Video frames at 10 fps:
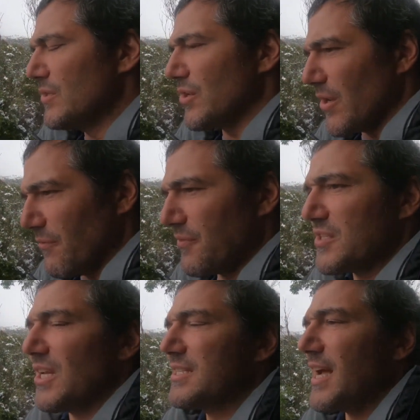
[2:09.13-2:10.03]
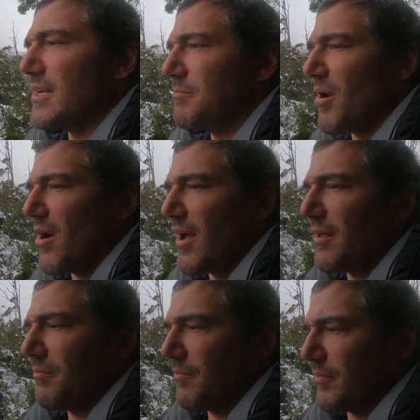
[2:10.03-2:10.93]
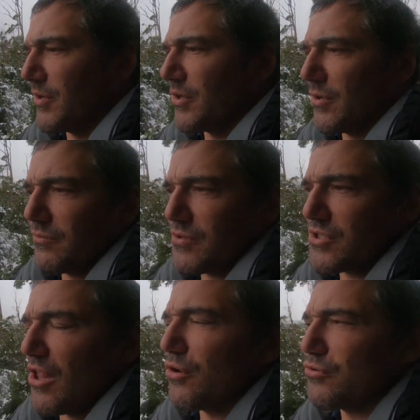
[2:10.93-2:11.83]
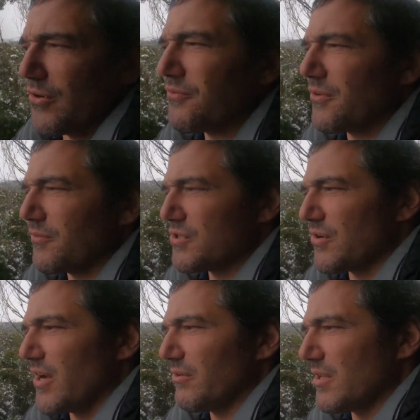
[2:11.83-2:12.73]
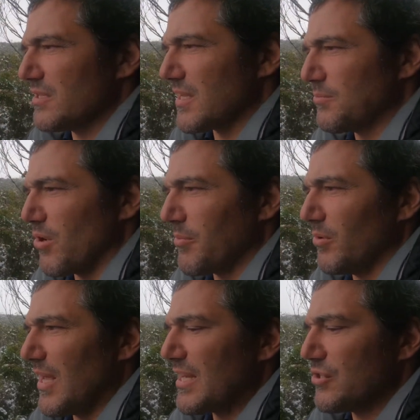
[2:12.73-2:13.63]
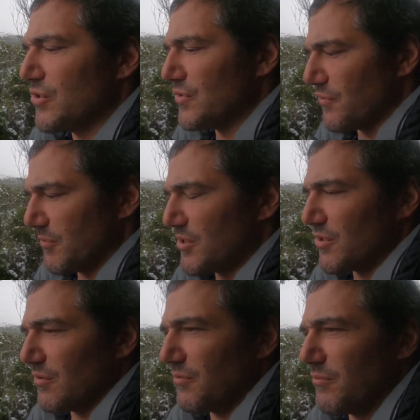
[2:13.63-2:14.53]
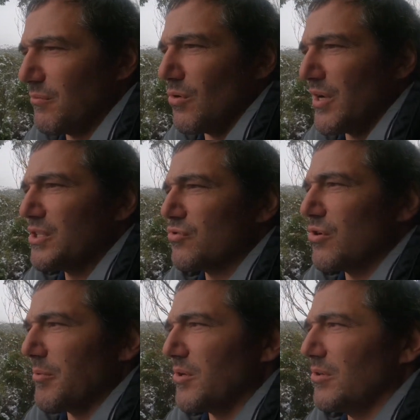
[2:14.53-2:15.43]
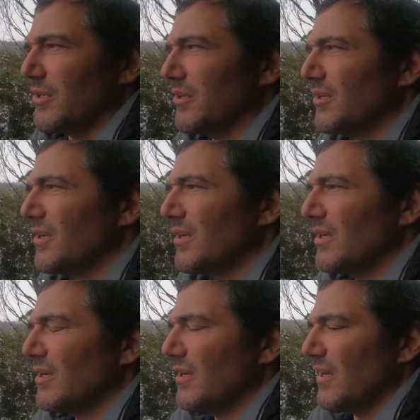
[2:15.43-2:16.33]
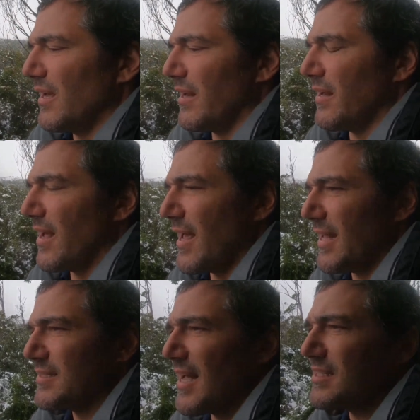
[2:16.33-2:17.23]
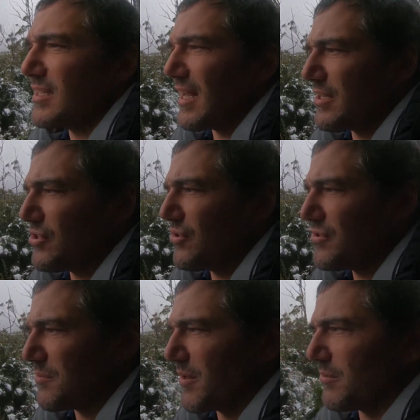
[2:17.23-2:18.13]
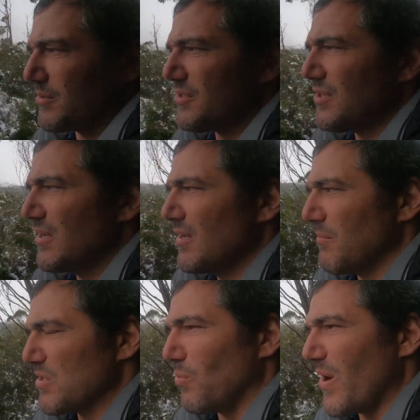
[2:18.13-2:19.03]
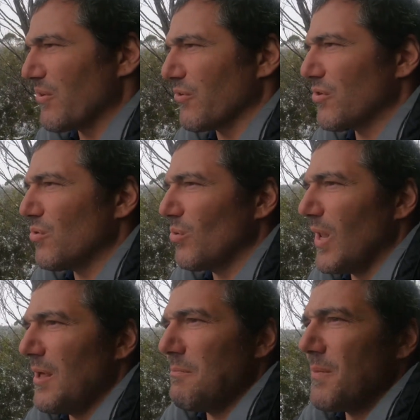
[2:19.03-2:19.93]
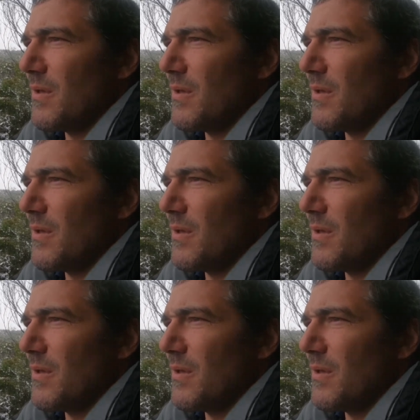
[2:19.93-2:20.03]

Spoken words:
sort of facilitated by the slow drift of Australia into the subtropical latitudes, or the sort of more extratropical and Antarctic latitudes, where it was much wetter and cooler.